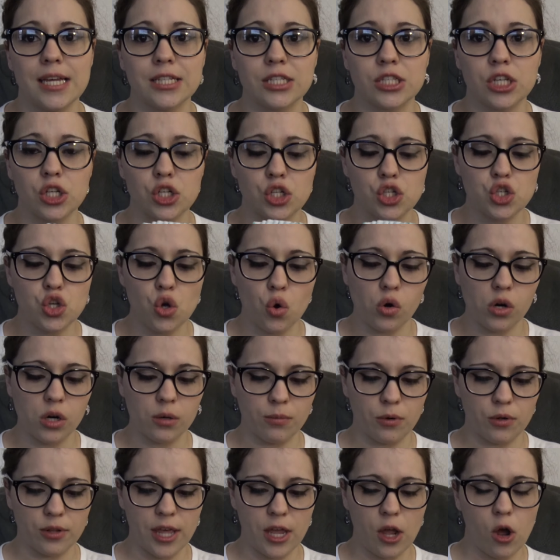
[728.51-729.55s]
It's
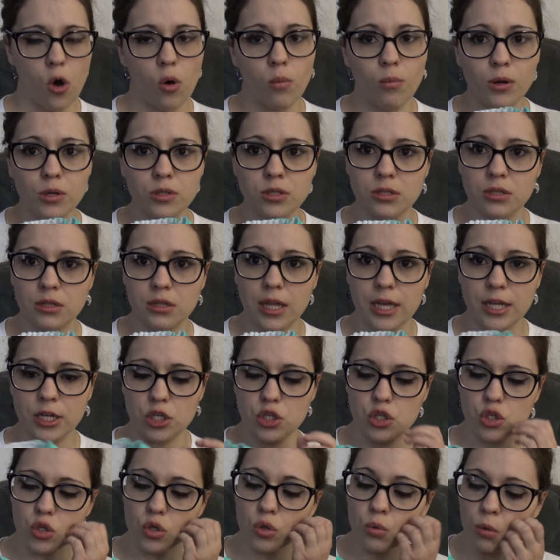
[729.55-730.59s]
adorable. They almost look like
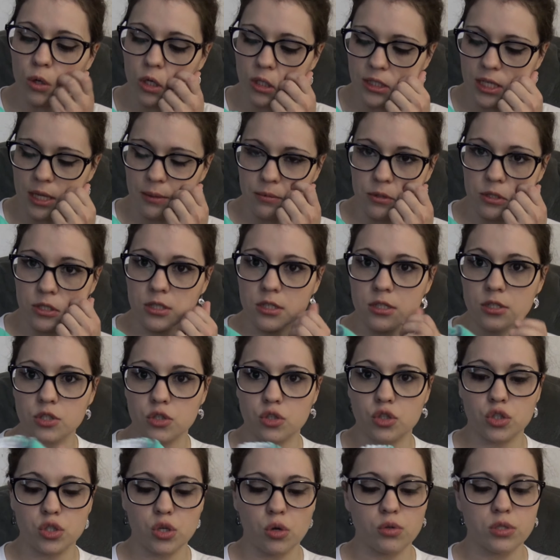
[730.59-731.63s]
newborn diapers because they're
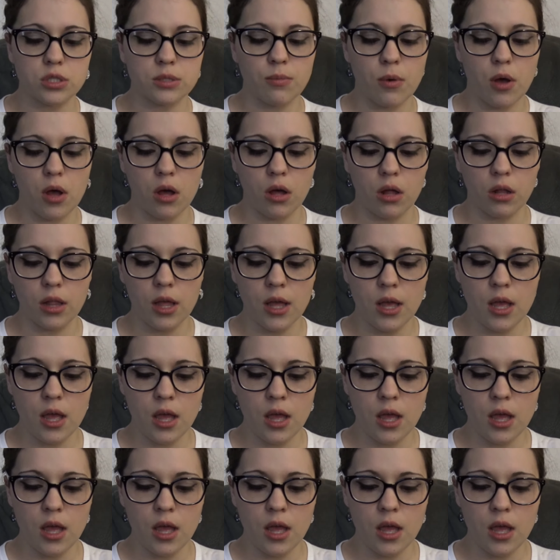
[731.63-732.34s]
so small.